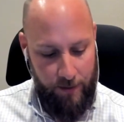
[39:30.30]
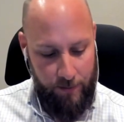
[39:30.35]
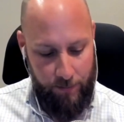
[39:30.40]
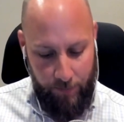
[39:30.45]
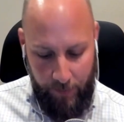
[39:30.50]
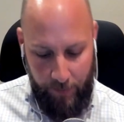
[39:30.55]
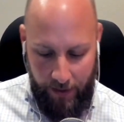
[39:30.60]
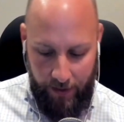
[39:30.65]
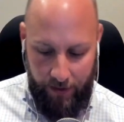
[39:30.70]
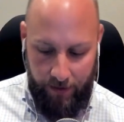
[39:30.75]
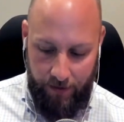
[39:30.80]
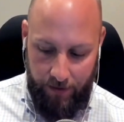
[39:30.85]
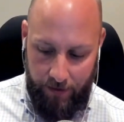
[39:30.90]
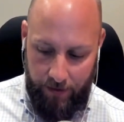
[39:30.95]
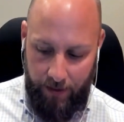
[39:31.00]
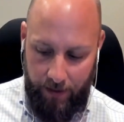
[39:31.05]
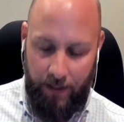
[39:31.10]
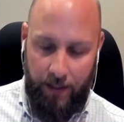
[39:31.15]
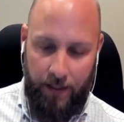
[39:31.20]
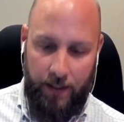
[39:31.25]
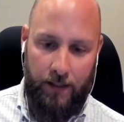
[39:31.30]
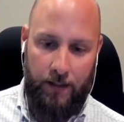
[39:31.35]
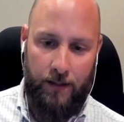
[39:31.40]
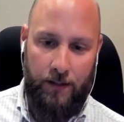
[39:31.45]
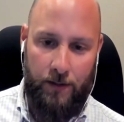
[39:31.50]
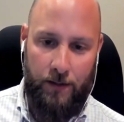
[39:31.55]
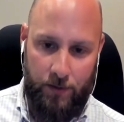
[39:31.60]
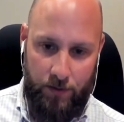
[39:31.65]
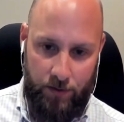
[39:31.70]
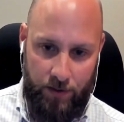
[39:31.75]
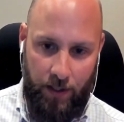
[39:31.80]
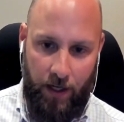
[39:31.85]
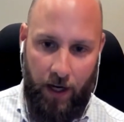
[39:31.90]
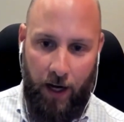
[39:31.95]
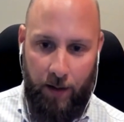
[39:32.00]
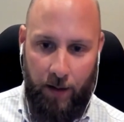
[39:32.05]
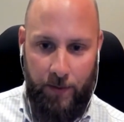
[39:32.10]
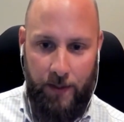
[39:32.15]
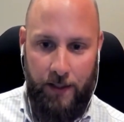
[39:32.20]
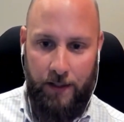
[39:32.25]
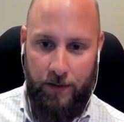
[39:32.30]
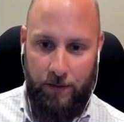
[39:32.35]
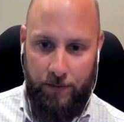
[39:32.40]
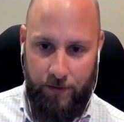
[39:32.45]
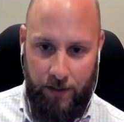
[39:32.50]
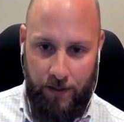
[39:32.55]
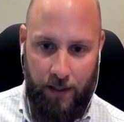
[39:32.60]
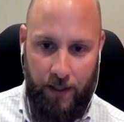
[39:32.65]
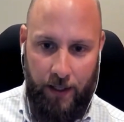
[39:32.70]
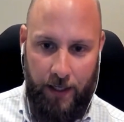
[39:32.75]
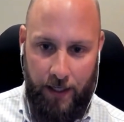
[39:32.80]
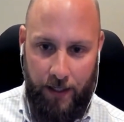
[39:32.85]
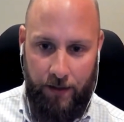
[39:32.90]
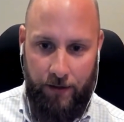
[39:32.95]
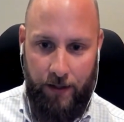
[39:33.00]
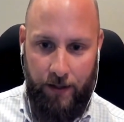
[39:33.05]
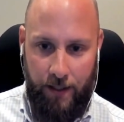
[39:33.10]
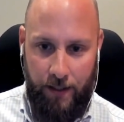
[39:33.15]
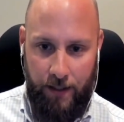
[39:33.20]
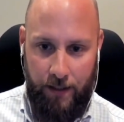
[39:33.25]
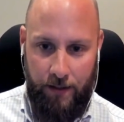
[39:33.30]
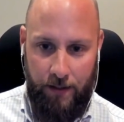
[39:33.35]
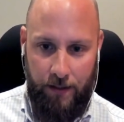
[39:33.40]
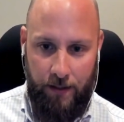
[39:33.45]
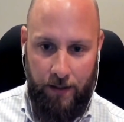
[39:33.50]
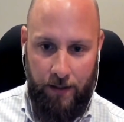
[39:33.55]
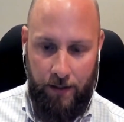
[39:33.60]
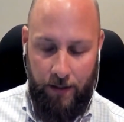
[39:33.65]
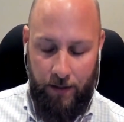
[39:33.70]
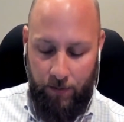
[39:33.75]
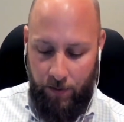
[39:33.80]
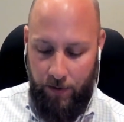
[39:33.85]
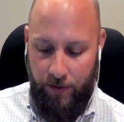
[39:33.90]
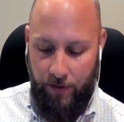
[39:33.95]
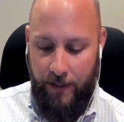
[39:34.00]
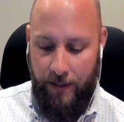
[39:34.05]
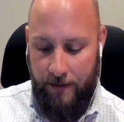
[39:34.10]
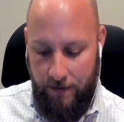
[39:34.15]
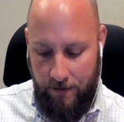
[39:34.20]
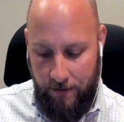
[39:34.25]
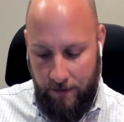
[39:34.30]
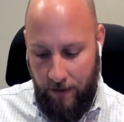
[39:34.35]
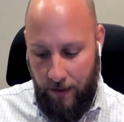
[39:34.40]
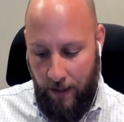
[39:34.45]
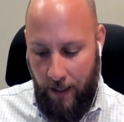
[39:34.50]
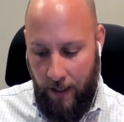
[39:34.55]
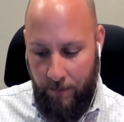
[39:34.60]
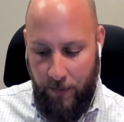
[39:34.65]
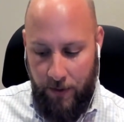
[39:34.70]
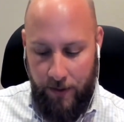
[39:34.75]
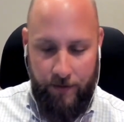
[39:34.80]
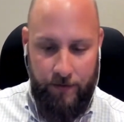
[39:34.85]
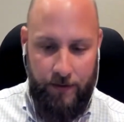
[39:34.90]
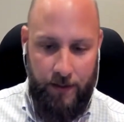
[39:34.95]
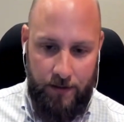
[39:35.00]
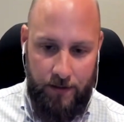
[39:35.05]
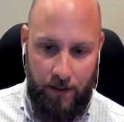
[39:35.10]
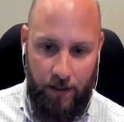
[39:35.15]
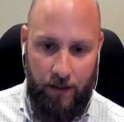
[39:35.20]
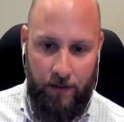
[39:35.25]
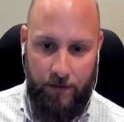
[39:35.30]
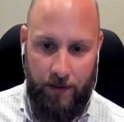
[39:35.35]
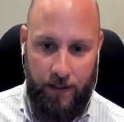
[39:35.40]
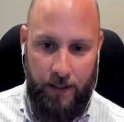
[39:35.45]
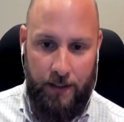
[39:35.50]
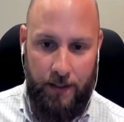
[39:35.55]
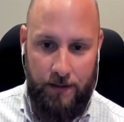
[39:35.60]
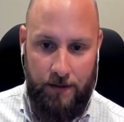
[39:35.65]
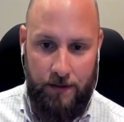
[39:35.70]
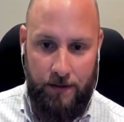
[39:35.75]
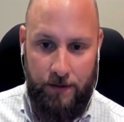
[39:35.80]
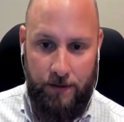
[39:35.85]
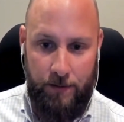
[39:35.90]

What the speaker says: but back in the day, you stop and you figure it out, right? Well, I believe that's how our finances should